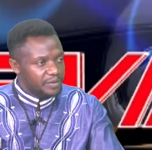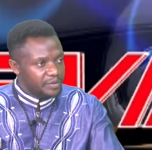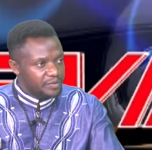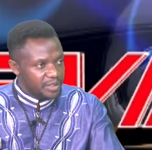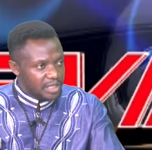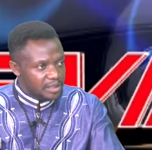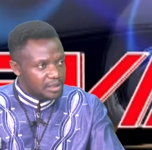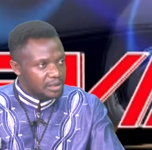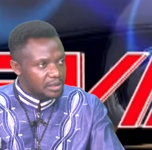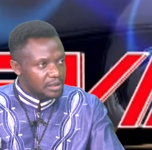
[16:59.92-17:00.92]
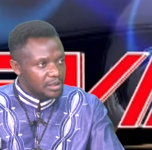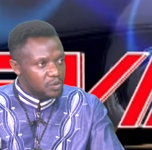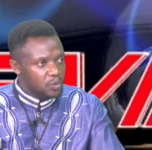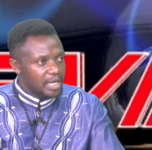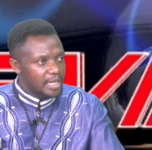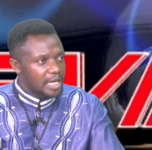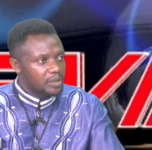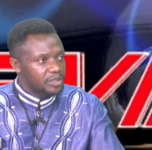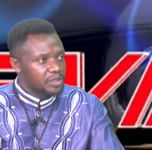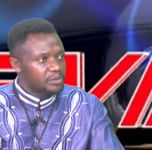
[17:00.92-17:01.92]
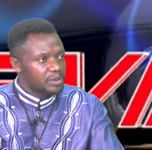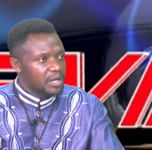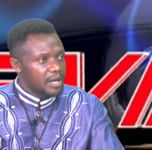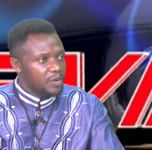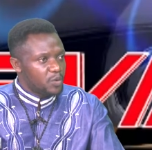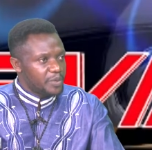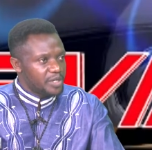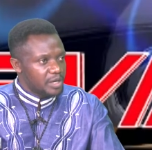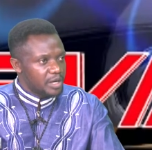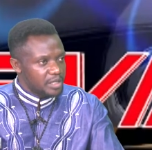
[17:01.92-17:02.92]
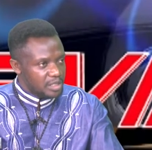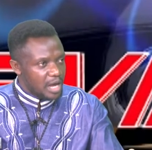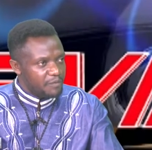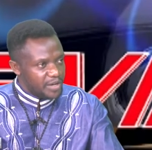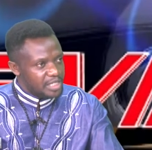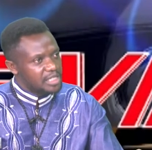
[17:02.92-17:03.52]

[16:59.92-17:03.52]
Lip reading: finance to carry out this is affecting